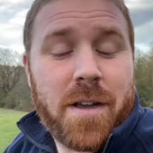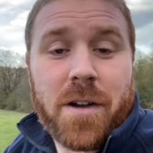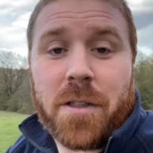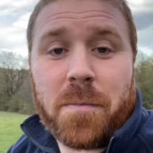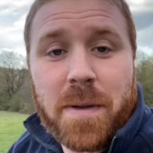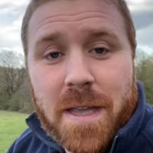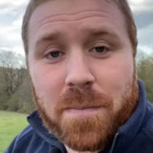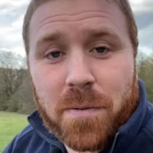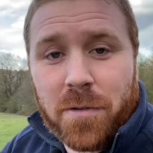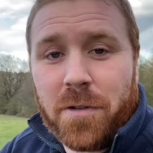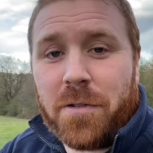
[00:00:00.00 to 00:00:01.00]
other
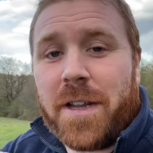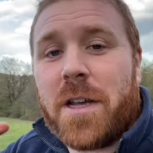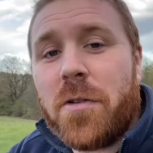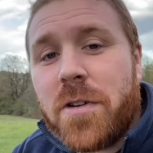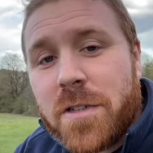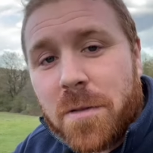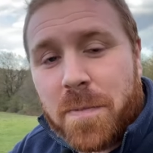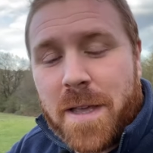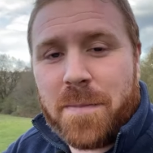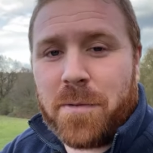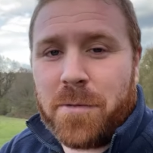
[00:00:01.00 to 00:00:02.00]
people or encourage other
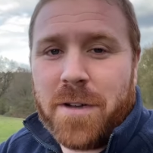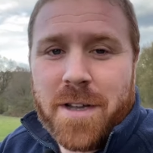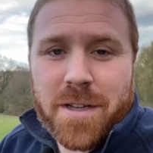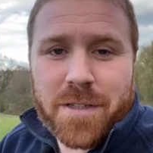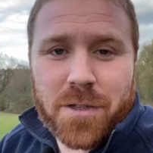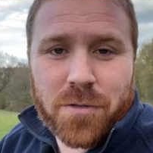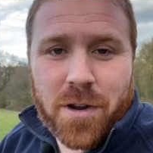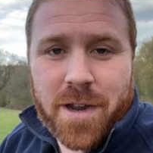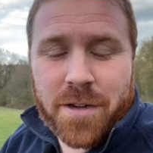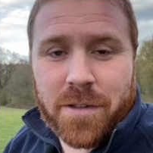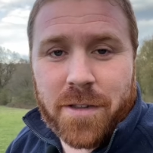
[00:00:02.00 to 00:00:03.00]
people to
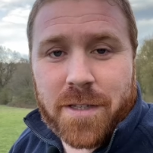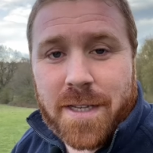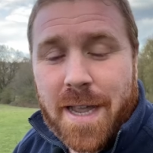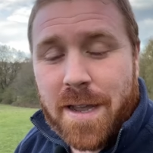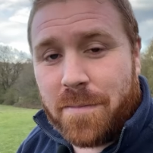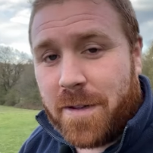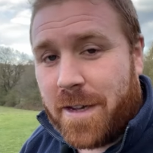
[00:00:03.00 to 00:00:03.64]
try and do the same.